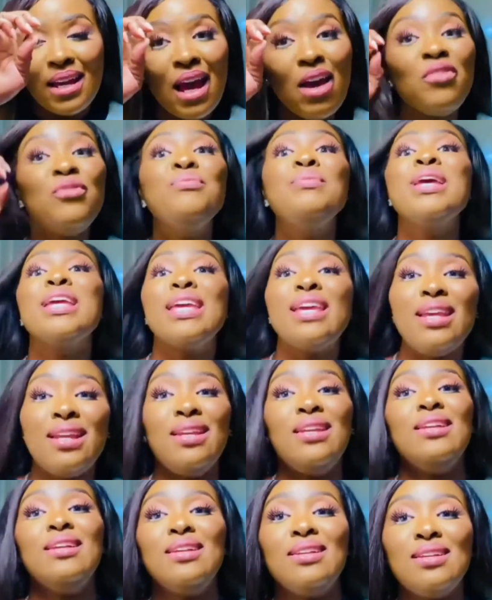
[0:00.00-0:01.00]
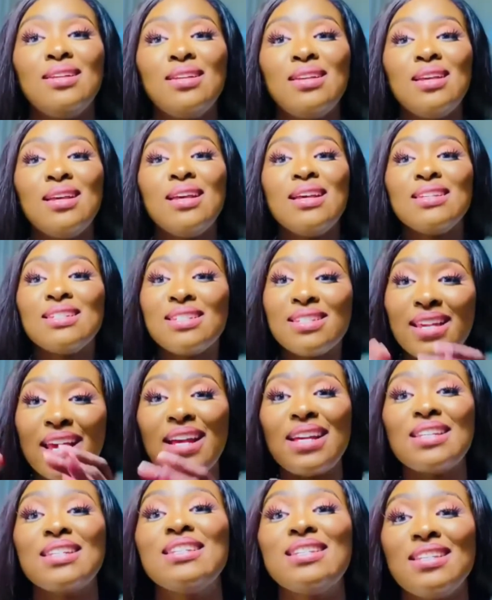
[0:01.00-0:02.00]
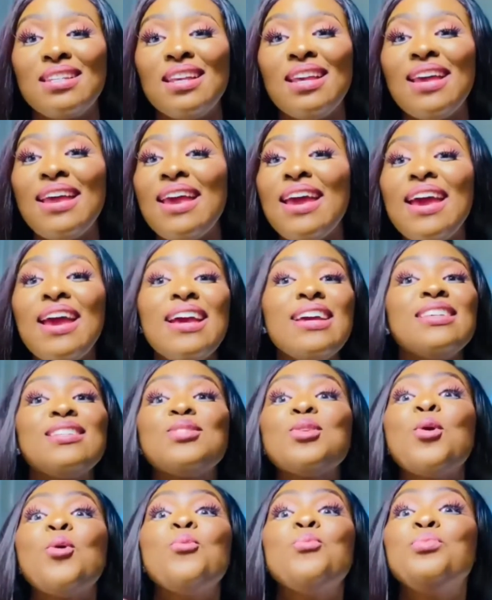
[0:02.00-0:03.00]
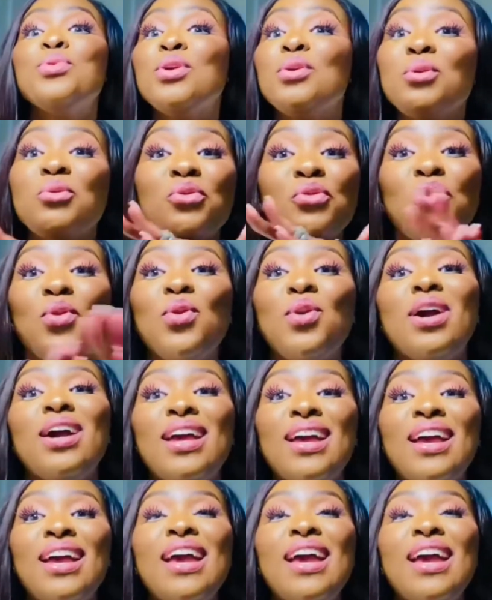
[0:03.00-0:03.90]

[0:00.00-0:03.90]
love making sex is so beautiful,